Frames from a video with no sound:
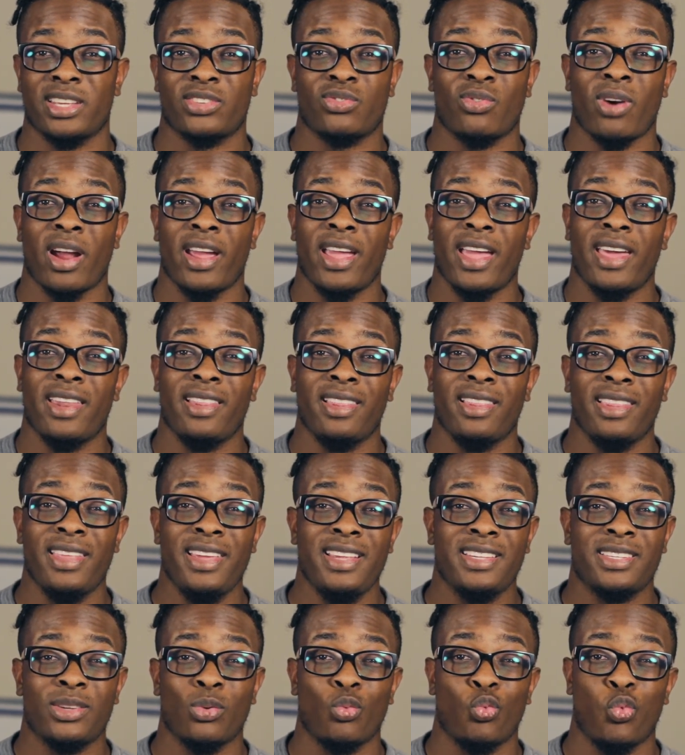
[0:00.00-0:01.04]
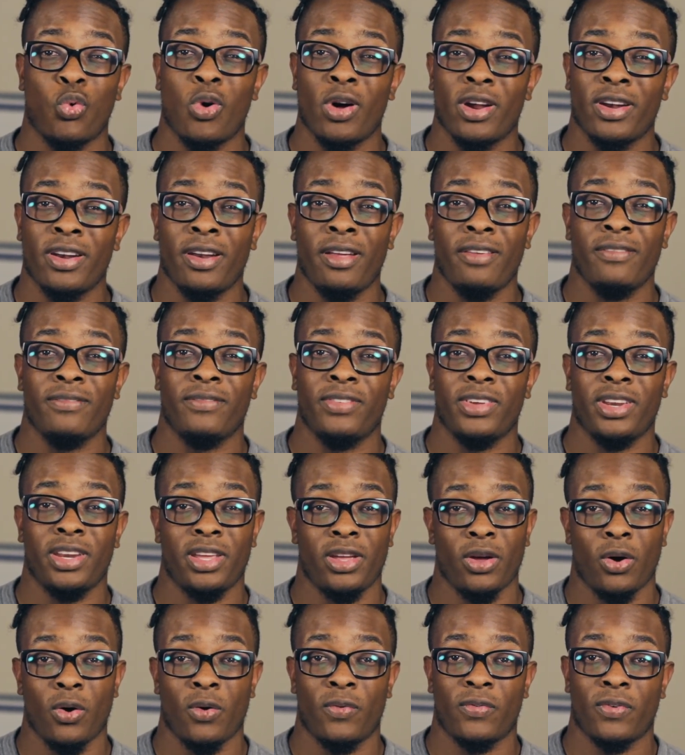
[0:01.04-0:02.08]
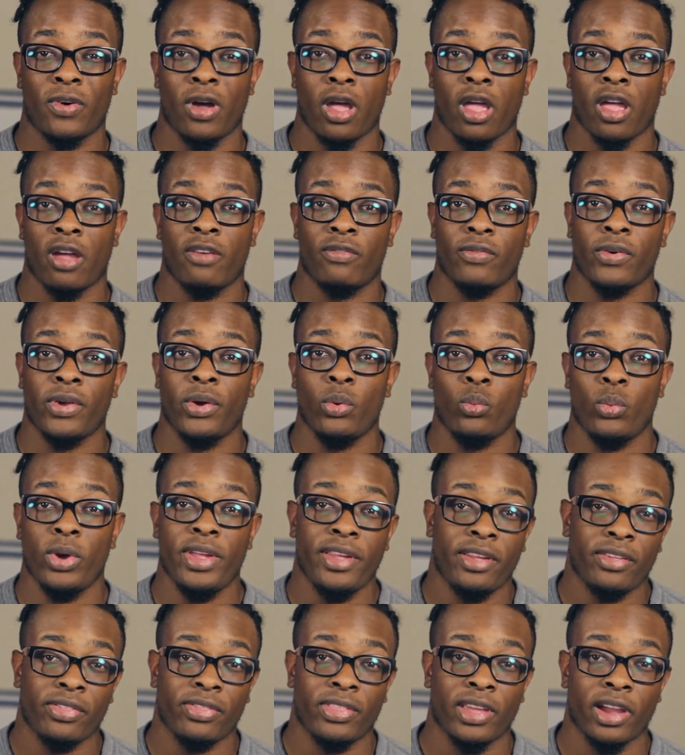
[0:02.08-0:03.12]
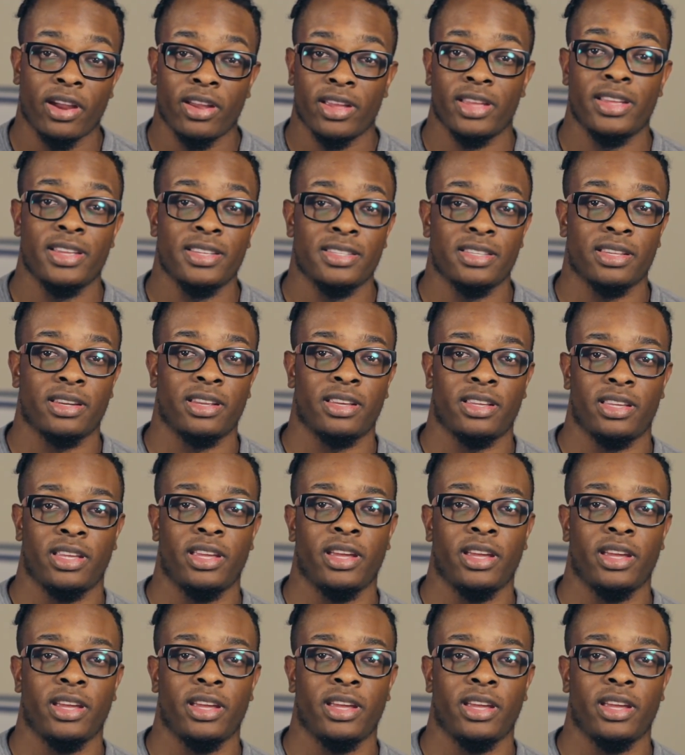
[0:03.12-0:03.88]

That's right, at least one video for every week there is in a